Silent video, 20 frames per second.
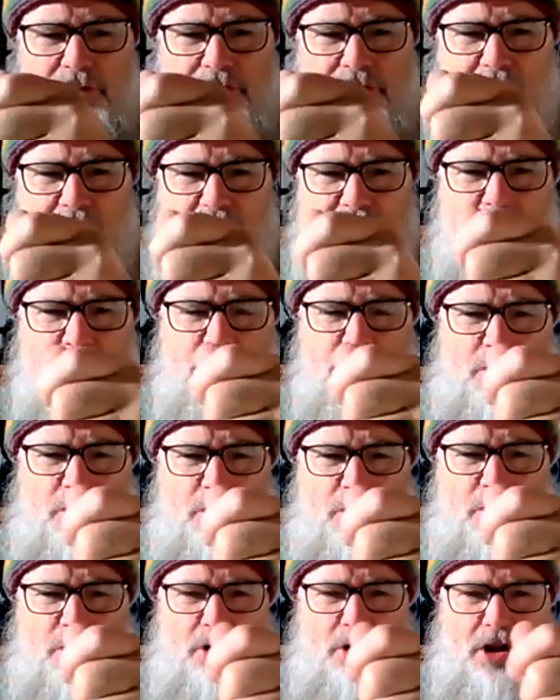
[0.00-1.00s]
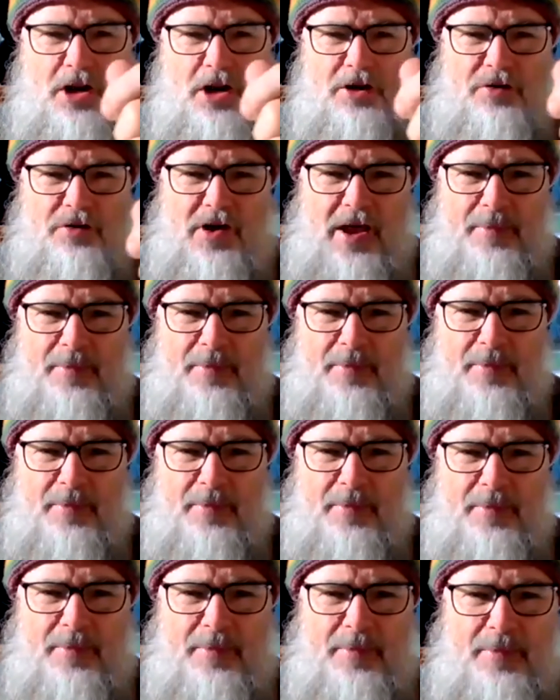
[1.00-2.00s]
We're taking your hologram
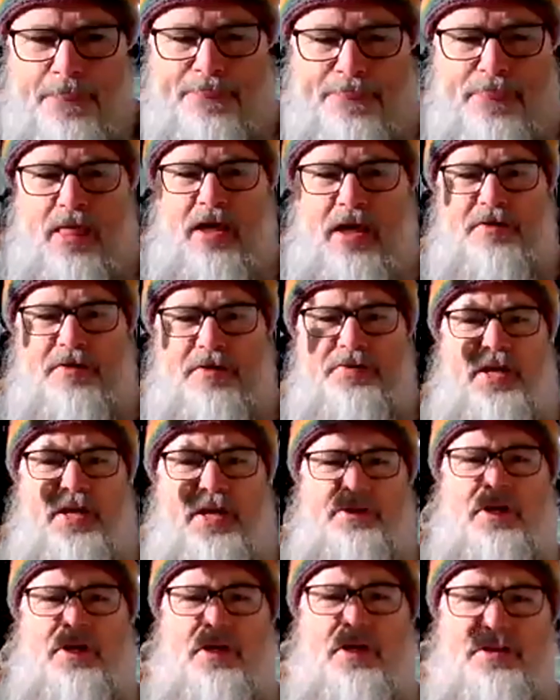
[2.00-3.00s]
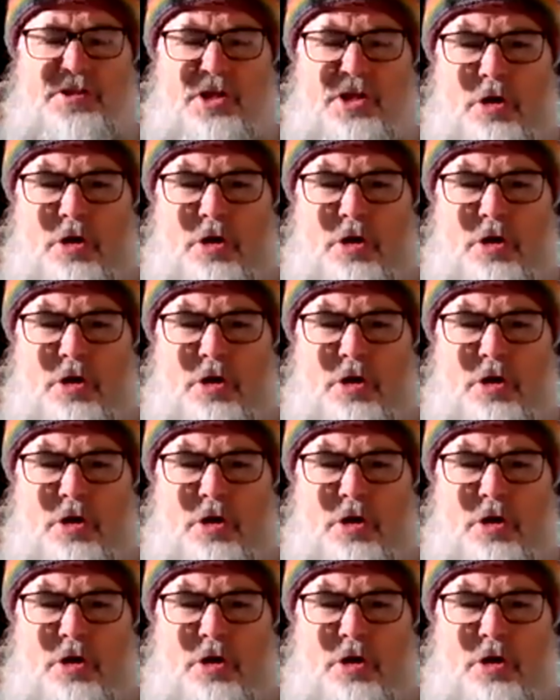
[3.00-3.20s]
out, and then